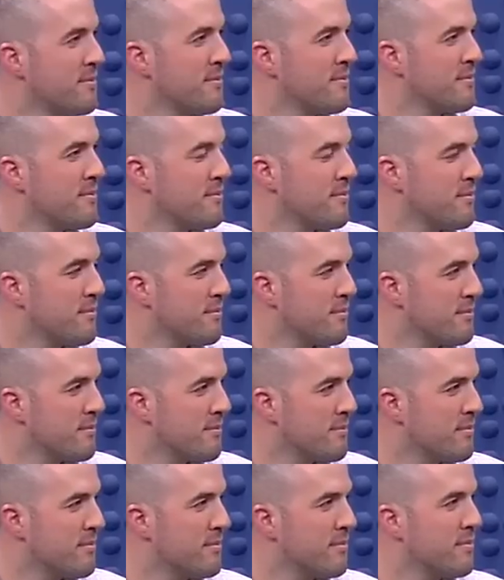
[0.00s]

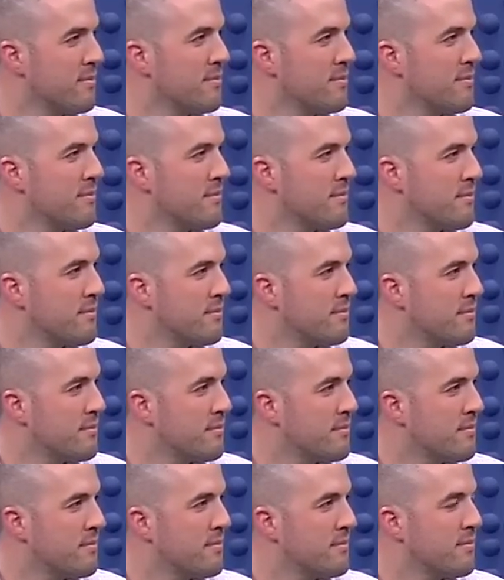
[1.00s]

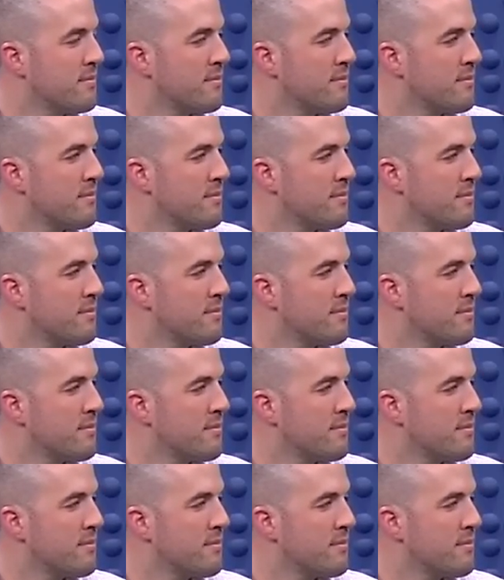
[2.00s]
This person isn't speaking.